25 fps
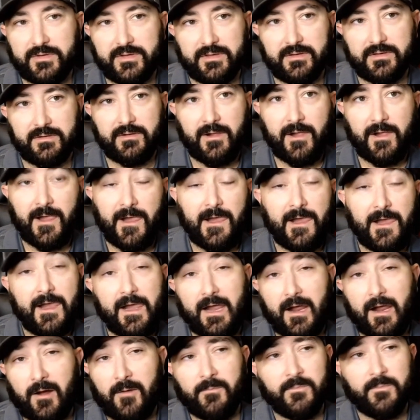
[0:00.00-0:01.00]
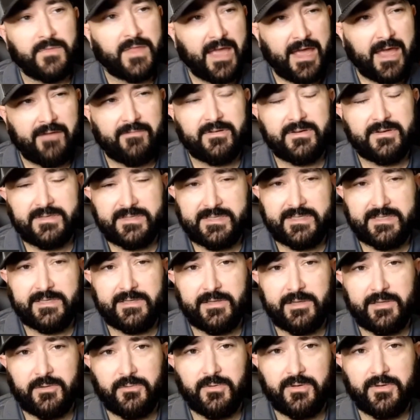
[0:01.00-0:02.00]
And, you know, I've been
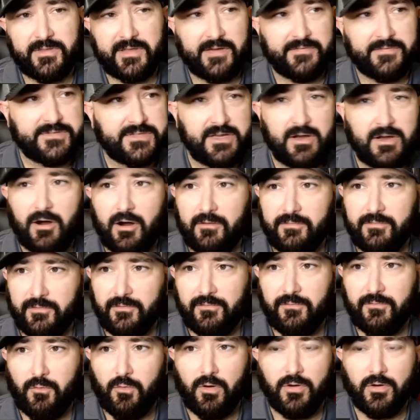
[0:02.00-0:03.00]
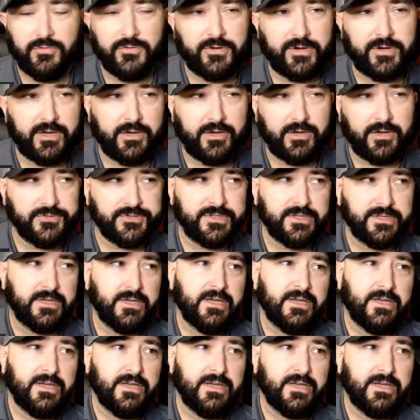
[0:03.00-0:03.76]
dealing with FDR for 400 years